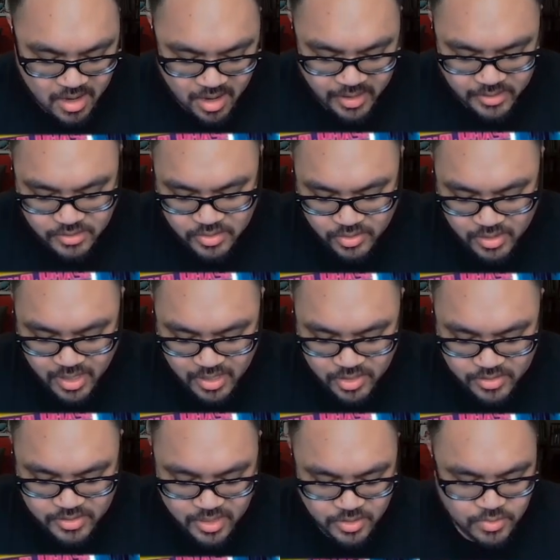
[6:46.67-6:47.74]
Alright, so you got
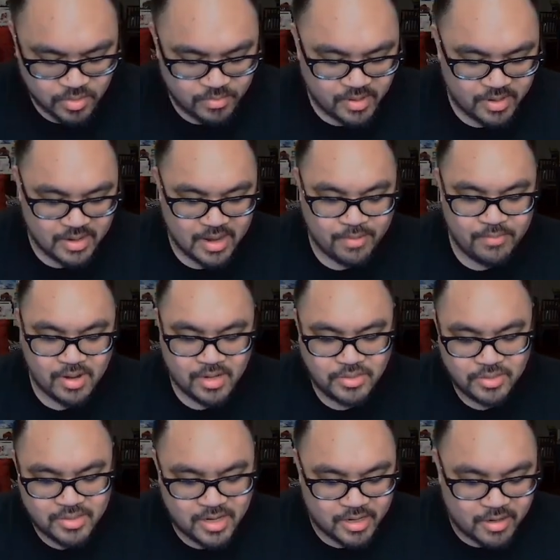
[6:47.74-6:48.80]
your Destromon, and we
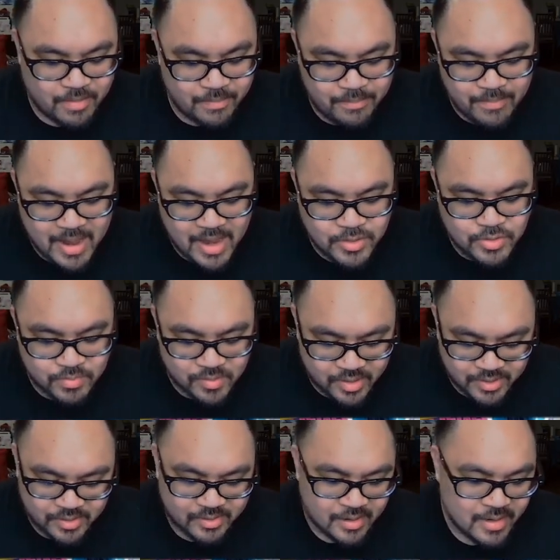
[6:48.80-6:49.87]
also got Commandramon.